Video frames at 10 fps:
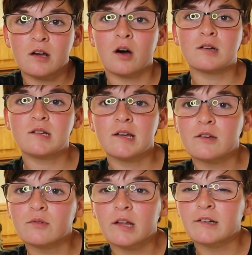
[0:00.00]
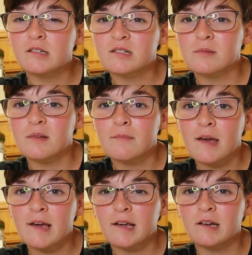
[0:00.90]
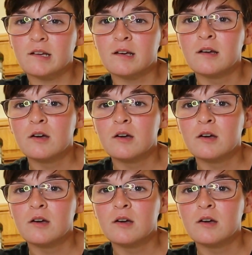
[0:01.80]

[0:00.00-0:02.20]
content you would like to see me make, any